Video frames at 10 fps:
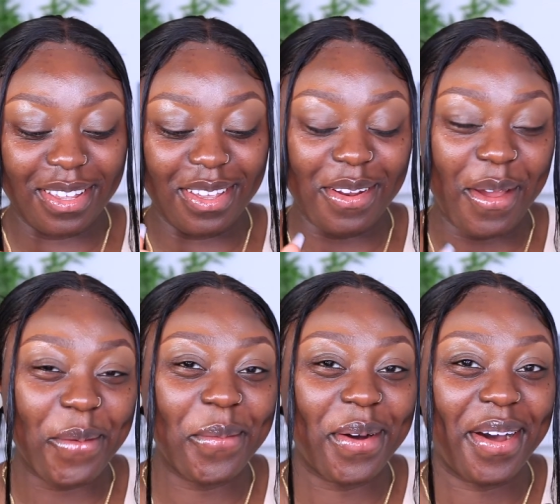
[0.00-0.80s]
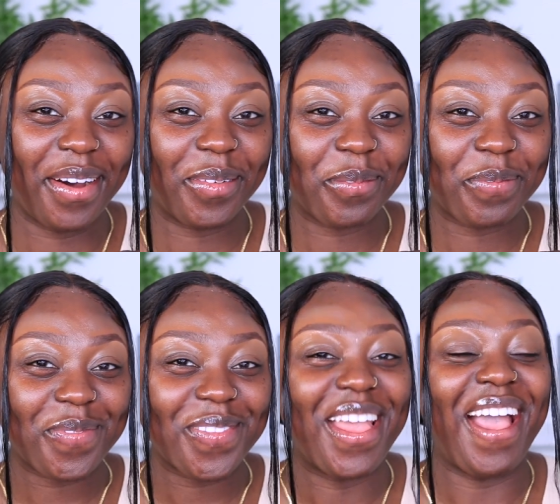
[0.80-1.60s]
You know what?
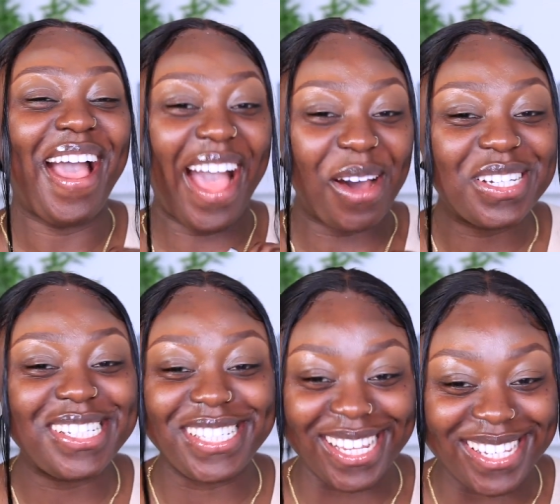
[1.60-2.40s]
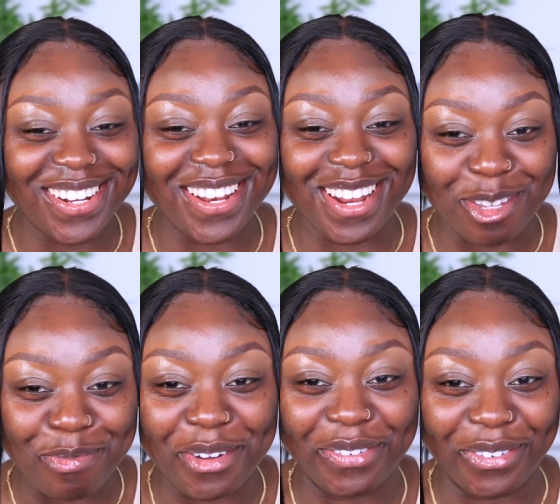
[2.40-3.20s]
I was shitting on this
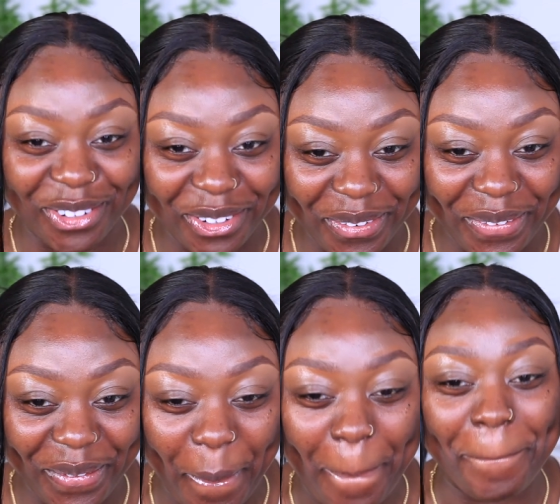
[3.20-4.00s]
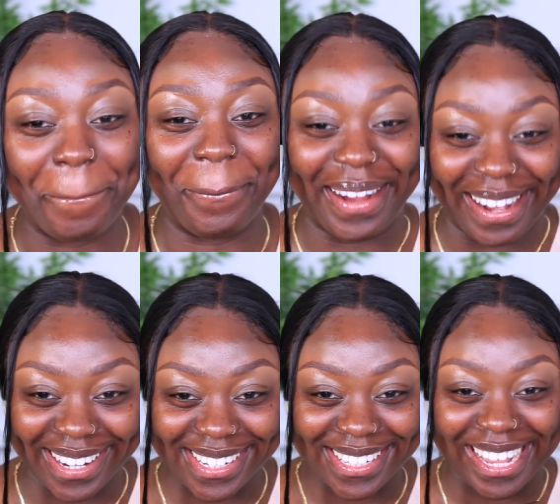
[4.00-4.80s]
before,
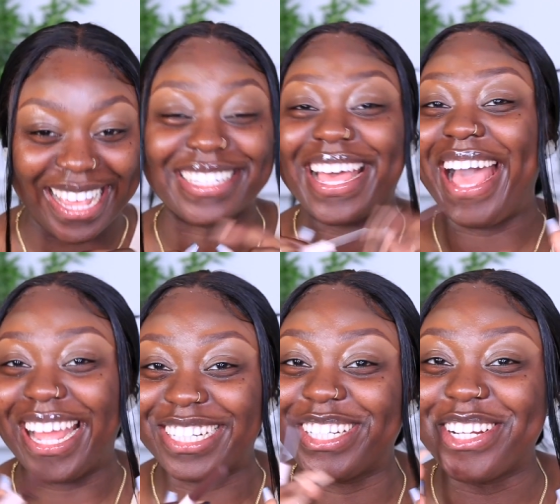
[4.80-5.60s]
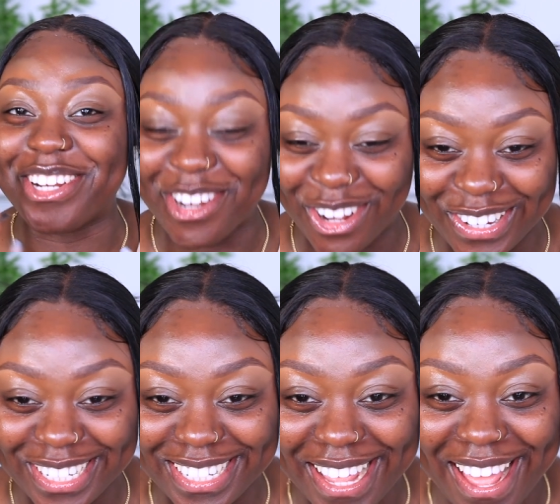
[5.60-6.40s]
but it's actually
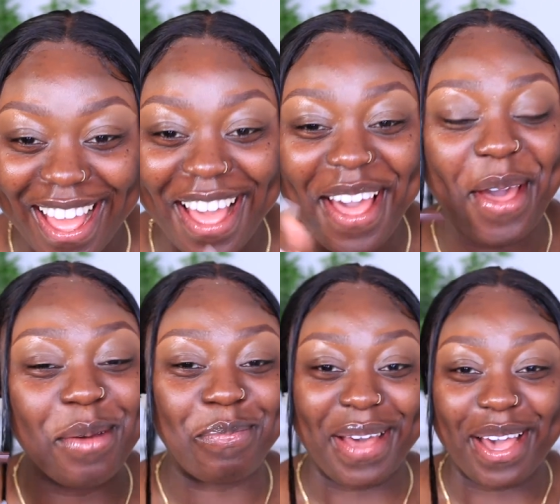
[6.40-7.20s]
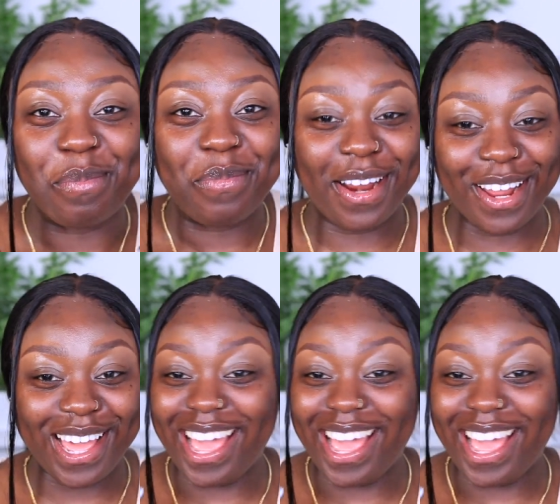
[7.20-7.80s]
not a bad product.